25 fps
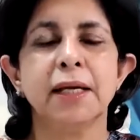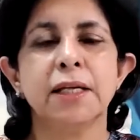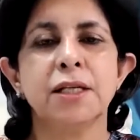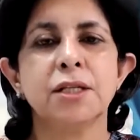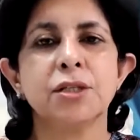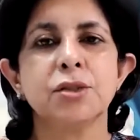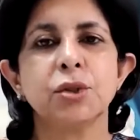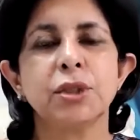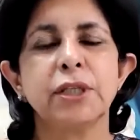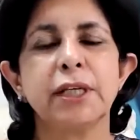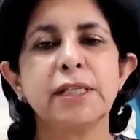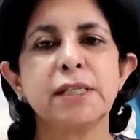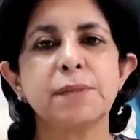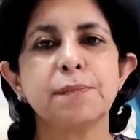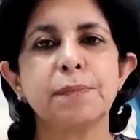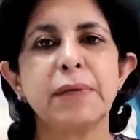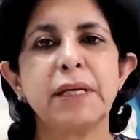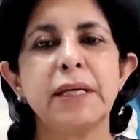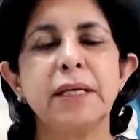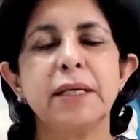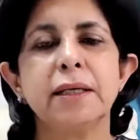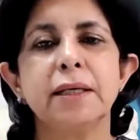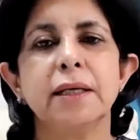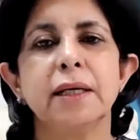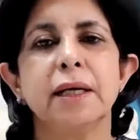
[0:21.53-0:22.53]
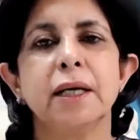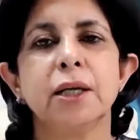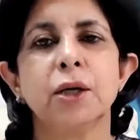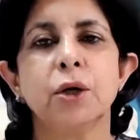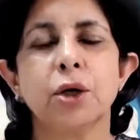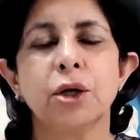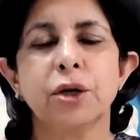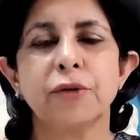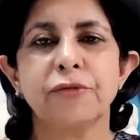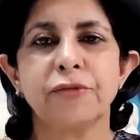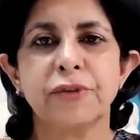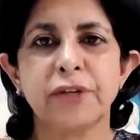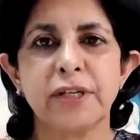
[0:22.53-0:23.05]
So there's been a lot
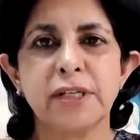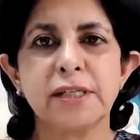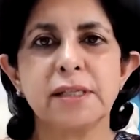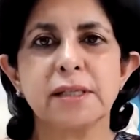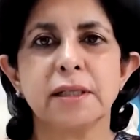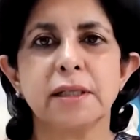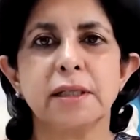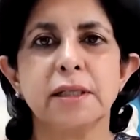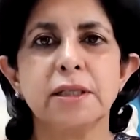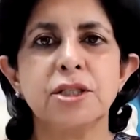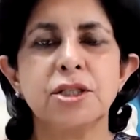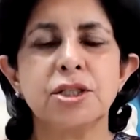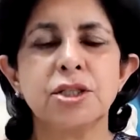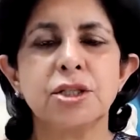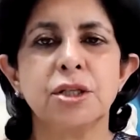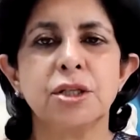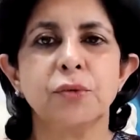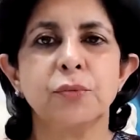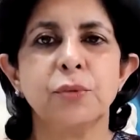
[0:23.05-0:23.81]
of research